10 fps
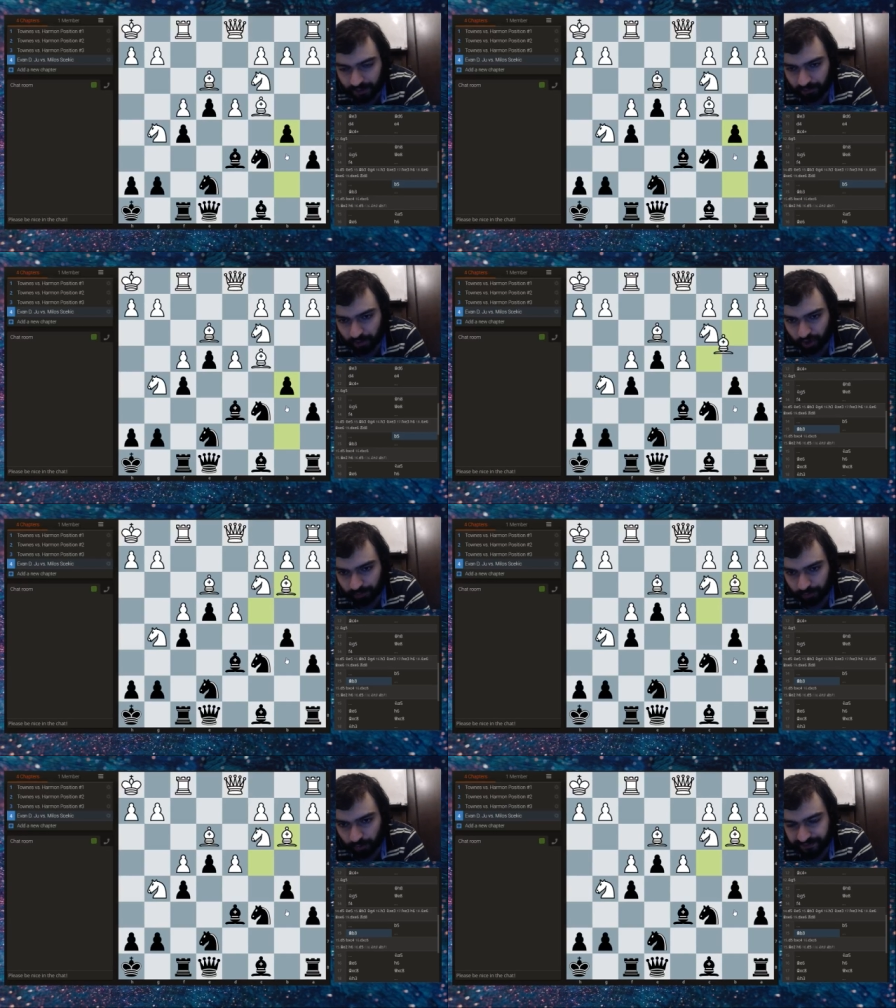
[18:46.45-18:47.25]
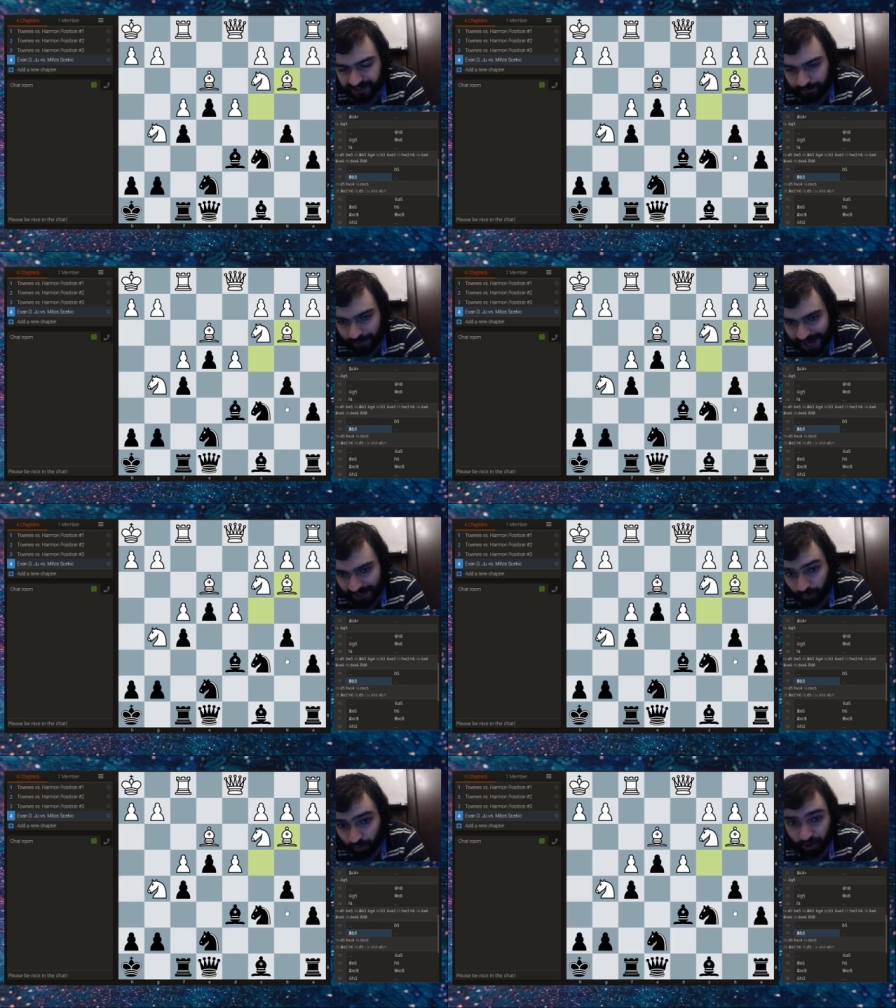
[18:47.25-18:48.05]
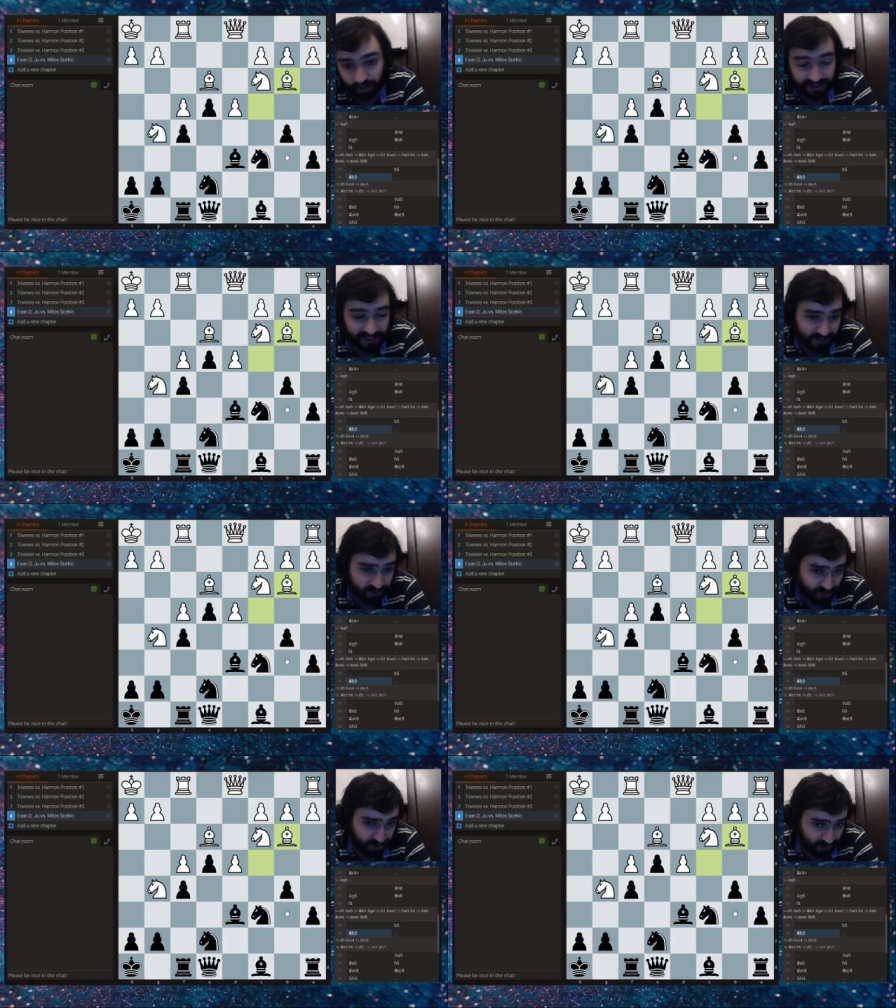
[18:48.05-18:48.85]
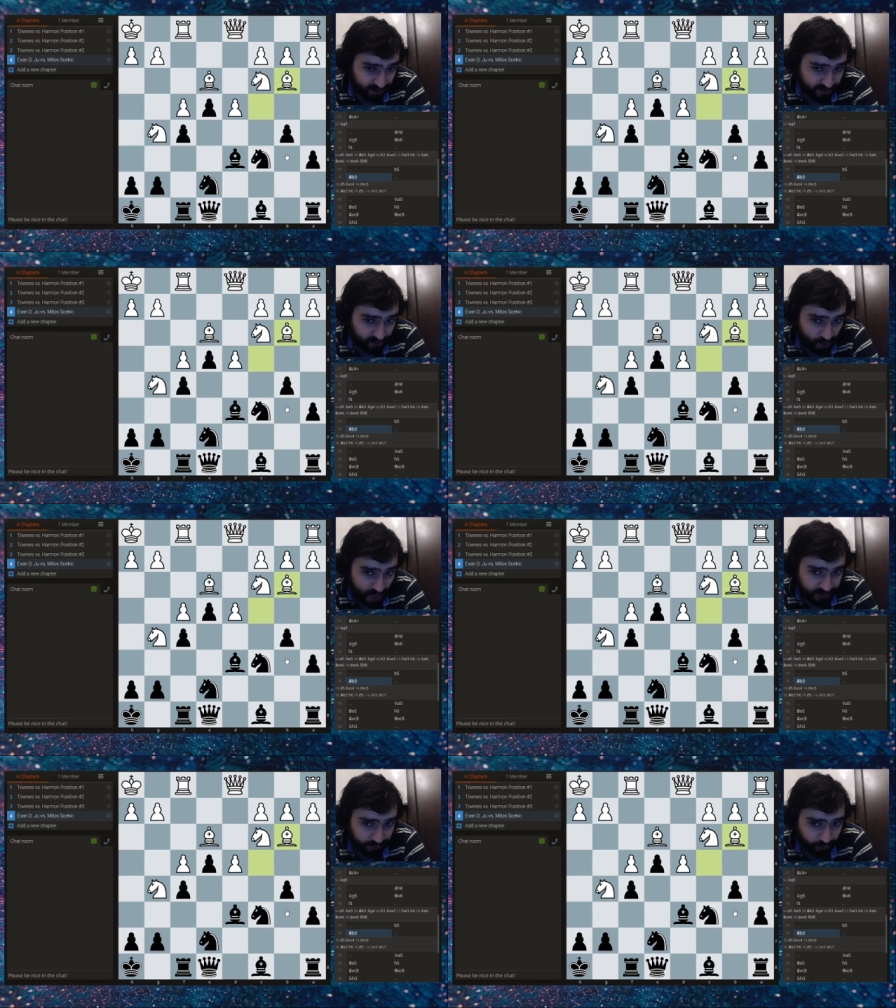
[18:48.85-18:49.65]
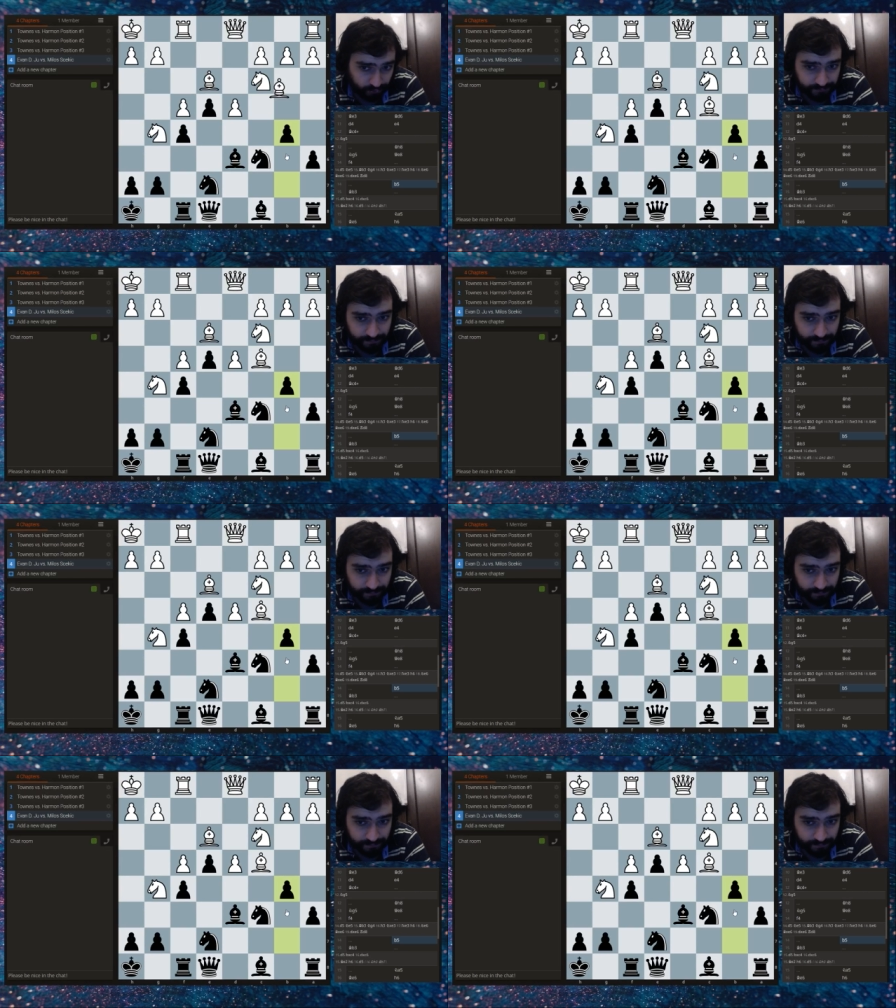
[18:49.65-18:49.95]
The bishop moves back, which is actually not so accurate.